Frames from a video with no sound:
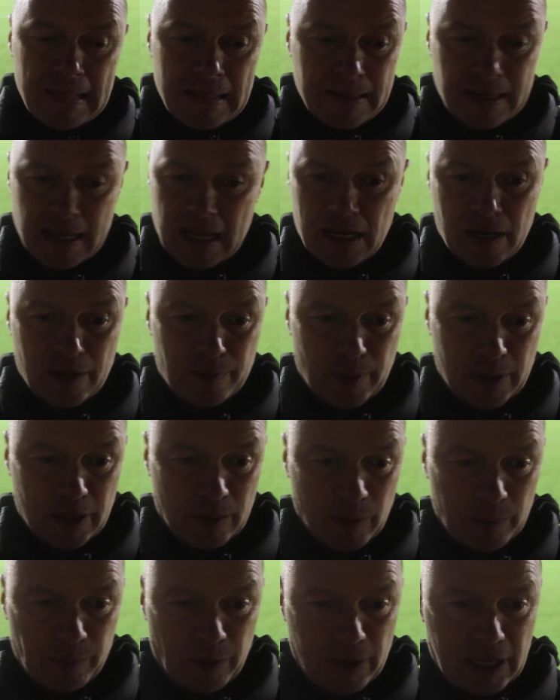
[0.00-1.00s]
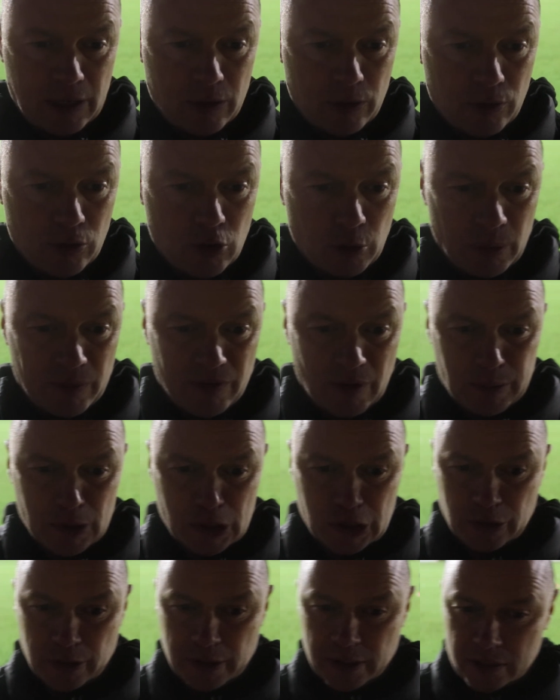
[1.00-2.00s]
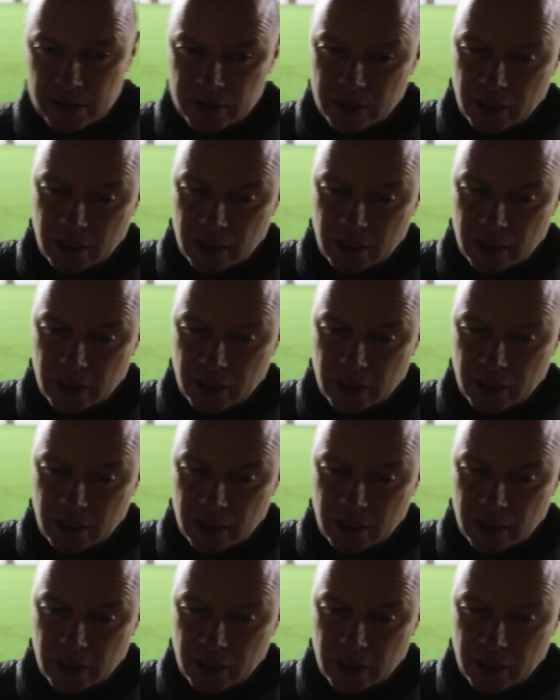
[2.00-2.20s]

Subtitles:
Yeah, and we probably had another couple of opportunities,